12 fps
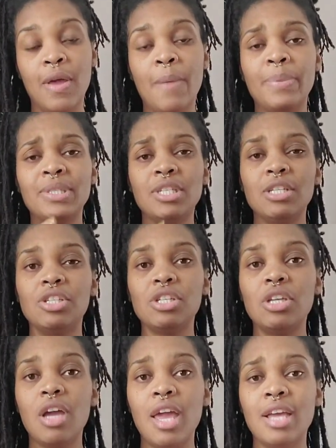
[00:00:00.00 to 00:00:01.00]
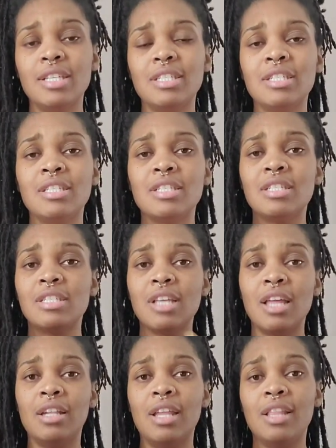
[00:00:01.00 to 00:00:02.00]
Petition your ancestors
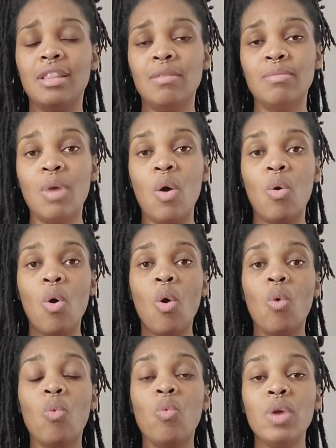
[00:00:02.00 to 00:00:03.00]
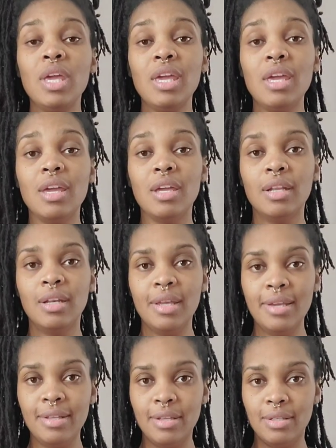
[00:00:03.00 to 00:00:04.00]
and let them know we
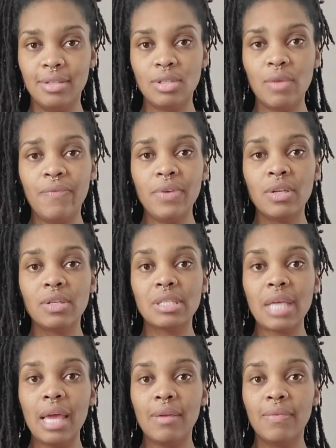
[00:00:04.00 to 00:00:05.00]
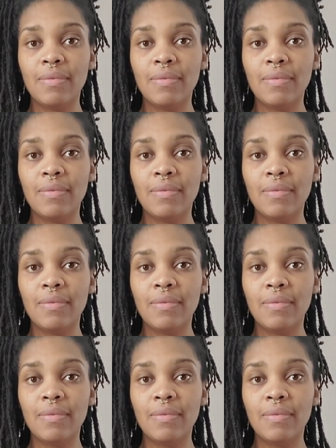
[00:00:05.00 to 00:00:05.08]
need to feel safe.